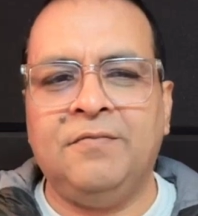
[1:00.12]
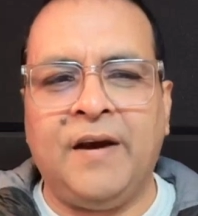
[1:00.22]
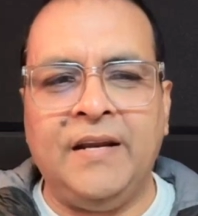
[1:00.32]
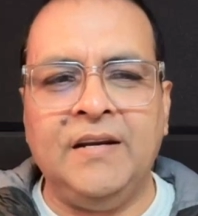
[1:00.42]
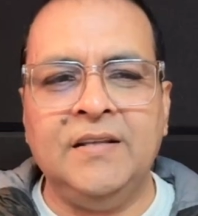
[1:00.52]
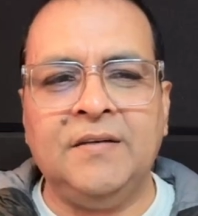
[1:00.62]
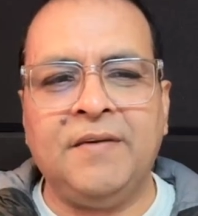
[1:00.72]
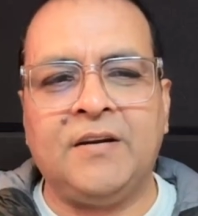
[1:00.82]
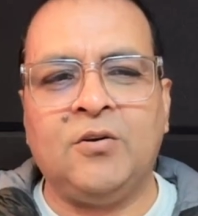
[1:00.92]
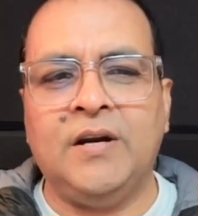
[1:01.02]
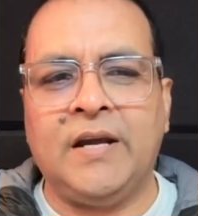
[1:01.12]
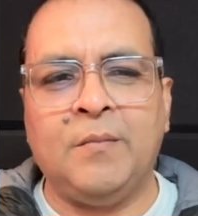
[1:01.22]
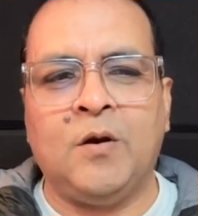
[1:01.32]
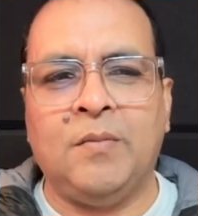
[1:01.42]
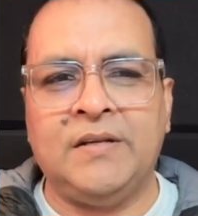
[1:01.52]
finally the factorial
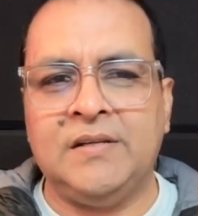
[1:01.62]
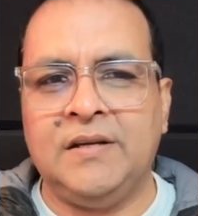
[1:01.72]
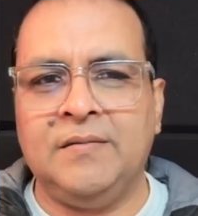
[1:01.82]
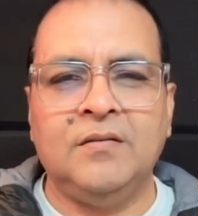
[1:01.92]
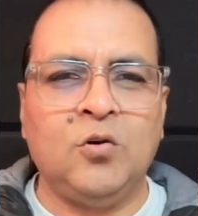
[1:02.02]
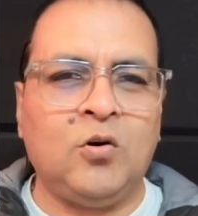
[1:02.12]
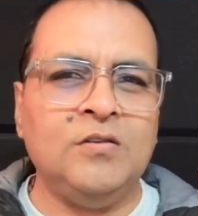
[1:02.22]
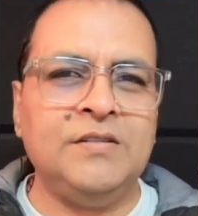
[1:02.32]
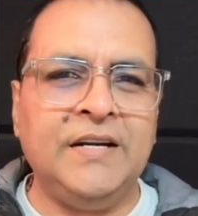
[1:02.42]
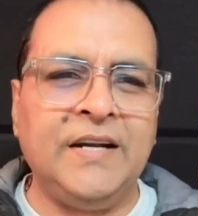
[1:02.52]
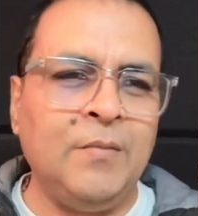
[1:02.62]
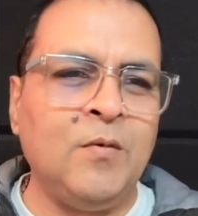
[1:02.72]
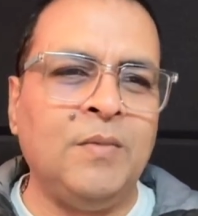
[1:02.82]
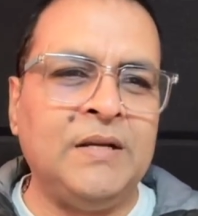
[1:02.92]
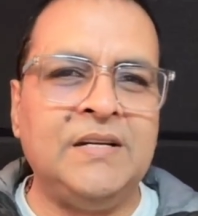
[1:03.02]
time complexity. So constant time
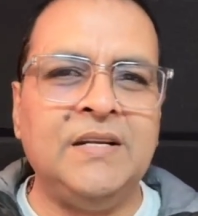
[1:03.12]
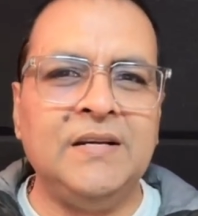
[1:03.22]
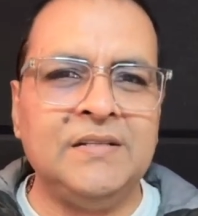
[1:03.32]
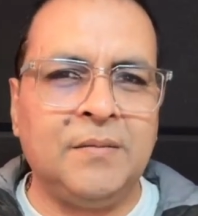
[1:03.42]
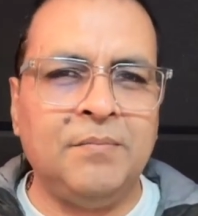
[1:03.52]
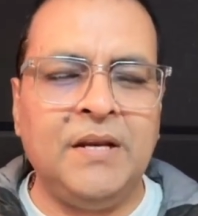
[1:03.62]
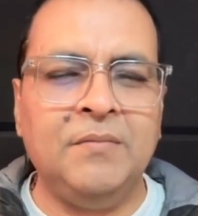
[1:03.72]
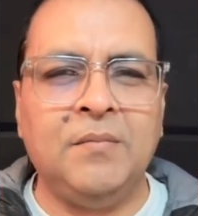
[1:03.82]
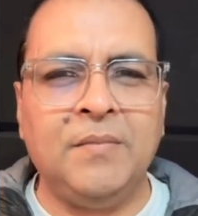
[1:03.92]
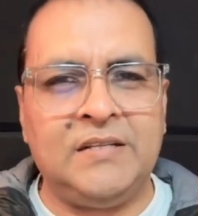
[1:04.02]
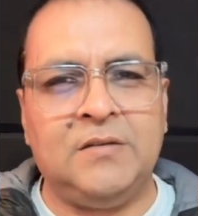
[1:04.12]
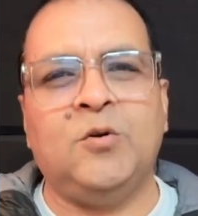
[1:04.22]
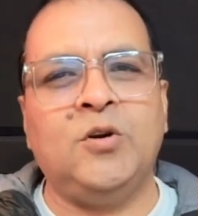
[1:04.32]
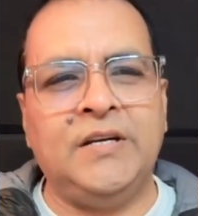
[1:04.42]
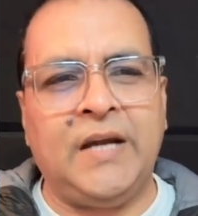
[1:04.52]
complexity is the minimum
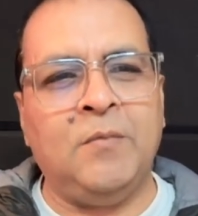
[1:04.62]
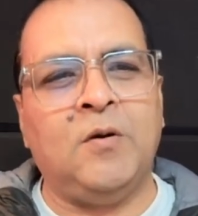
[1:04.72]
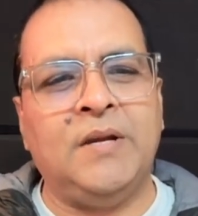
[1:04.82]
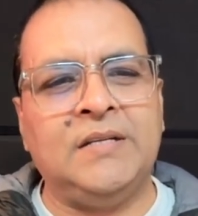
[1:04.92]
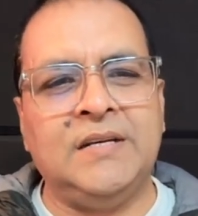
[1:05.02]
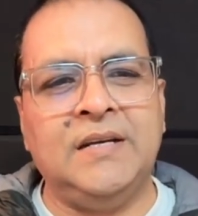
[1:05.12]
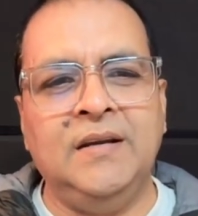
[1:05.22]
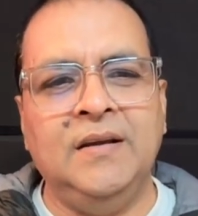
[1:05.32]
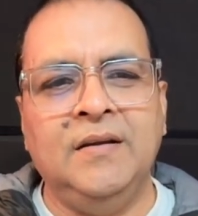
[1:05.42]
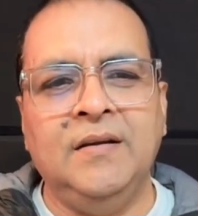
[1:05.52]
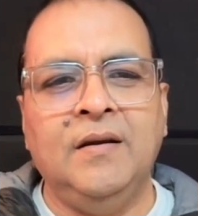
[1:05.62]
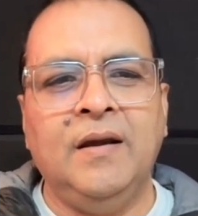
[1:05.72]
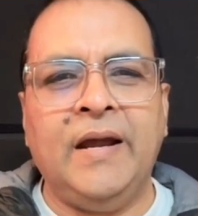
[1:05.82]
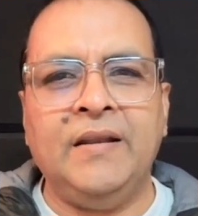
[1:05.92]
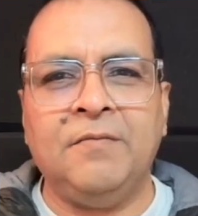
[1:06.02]
asymptotic time complexity,
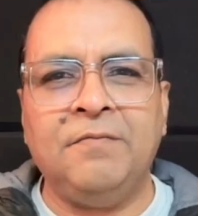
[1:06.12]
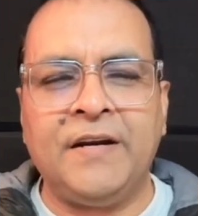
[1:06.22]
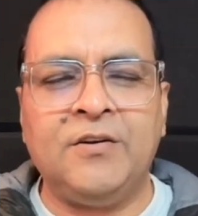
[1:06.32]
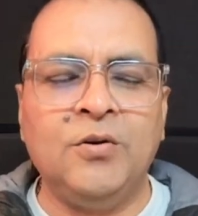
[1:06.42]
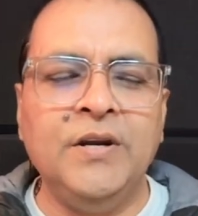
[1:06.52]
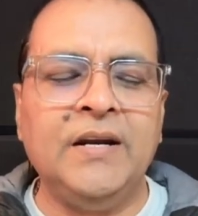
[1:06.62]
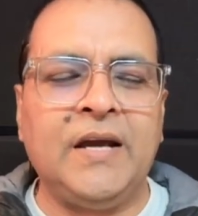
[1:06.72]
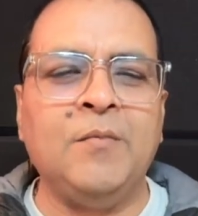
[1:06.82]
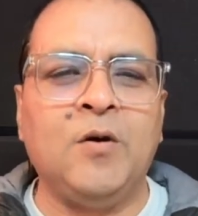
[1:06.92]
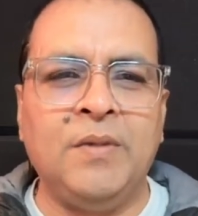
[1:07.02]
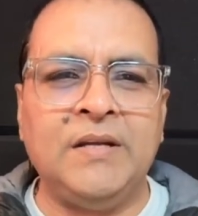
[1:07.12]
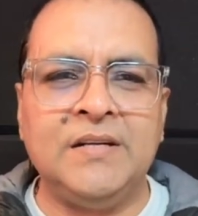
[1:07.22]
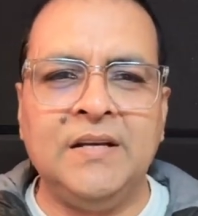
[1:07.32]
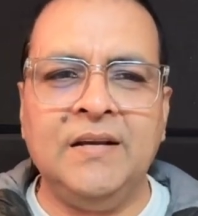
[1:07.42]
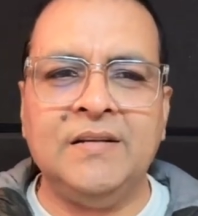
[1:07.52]
and the factorial time
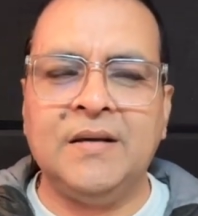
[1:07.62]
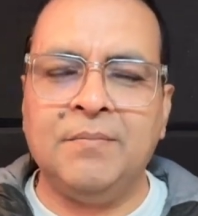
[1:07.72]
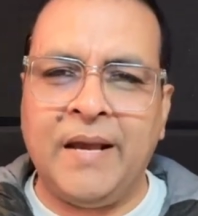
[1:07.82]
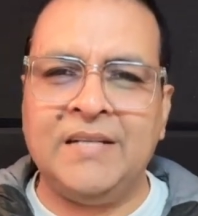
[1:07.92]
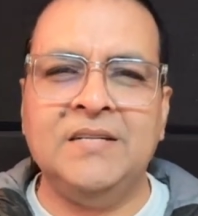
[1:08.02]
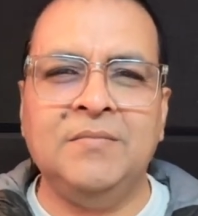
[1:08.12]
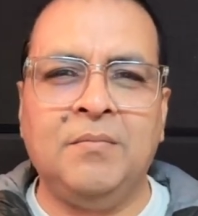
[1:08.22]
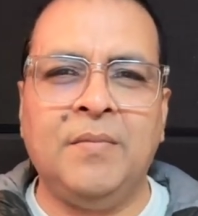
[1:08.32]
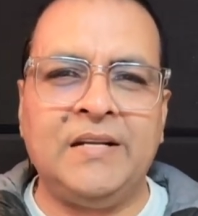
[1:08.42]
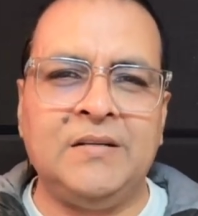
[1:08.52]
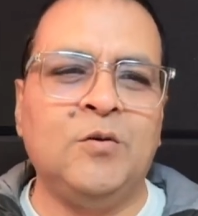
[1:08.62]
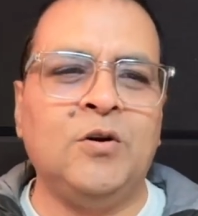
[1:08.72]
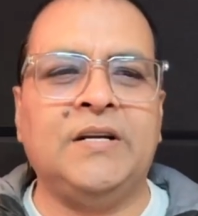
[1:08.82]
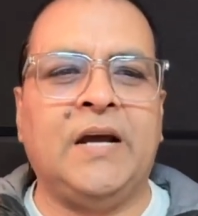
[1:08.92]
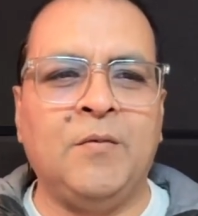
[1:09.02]
complexity is the maximum
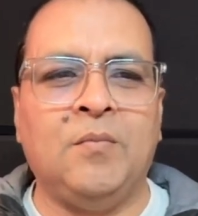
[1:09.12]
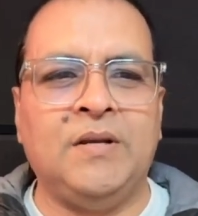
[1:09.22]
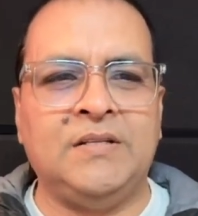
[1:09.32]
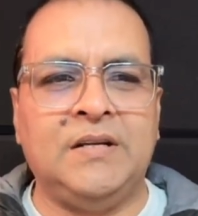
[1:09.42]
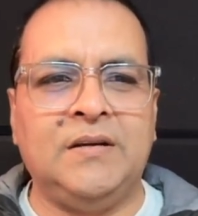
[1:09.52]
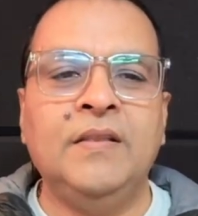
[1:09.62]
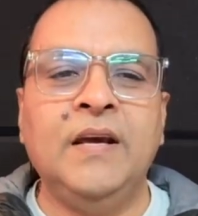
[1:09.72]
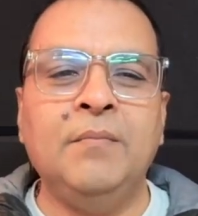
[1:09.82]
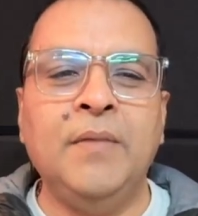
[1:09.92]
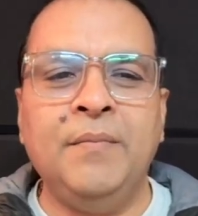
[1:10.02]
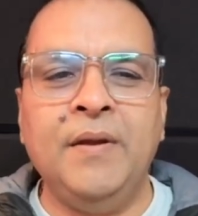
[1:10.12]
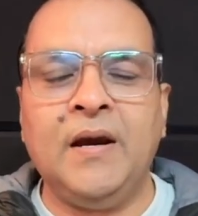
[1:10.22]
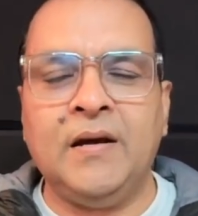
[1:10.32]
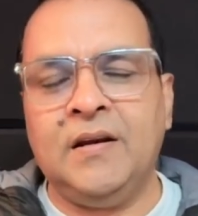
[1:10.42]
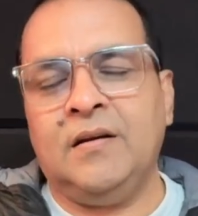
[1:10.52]
asymptotic time complexity. There may be
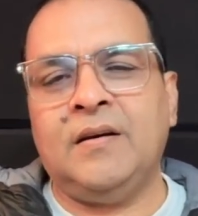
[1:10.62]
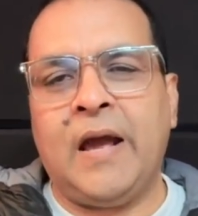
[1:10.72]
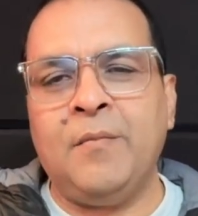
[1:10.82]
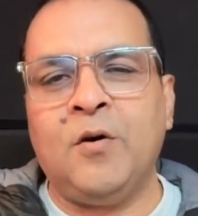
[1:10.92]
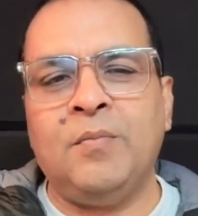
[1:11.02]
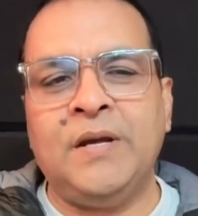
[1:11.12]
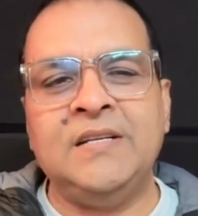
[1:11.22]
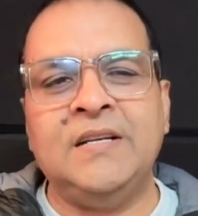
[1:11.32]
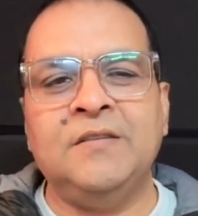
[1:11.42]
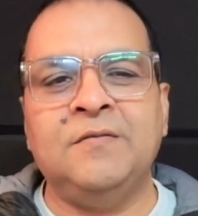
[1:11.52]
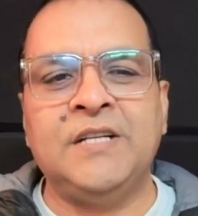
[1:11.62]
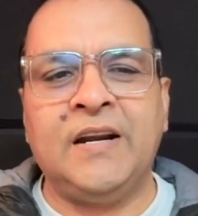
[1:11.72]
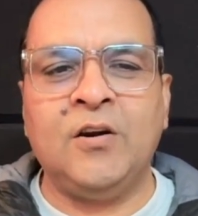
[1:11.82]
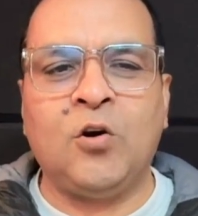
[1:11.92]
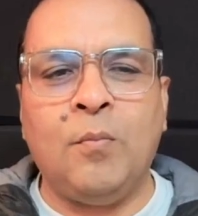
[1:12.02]
other time complexities which
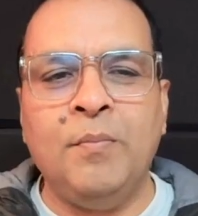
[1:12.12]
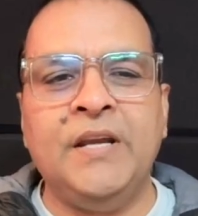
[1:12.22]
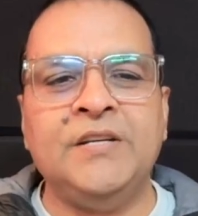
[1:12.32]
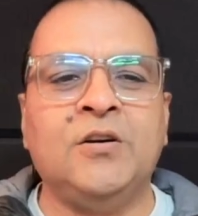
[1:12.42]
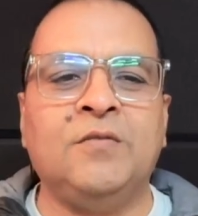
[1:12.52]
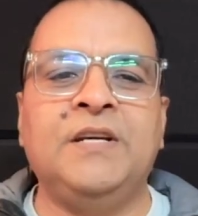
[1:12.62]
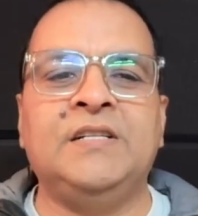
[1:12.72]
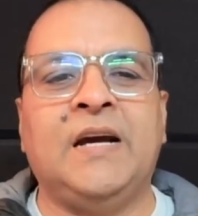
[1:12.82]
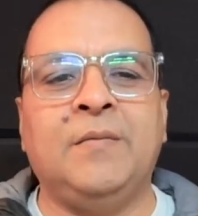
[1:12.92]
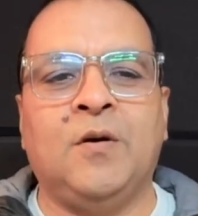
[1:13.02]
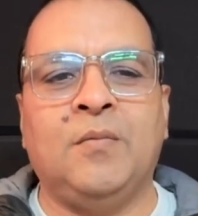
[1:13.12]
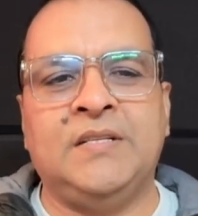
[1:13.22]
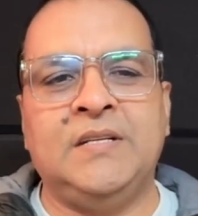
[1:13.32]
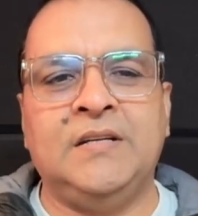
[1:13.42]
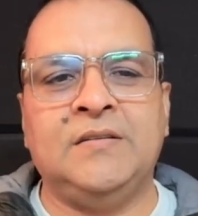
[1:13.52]
are a combination of these time
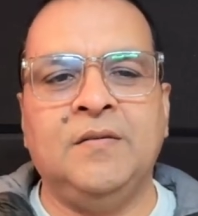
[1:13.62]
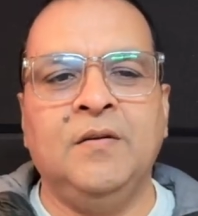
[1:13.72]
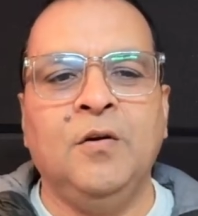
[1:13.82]
complexities.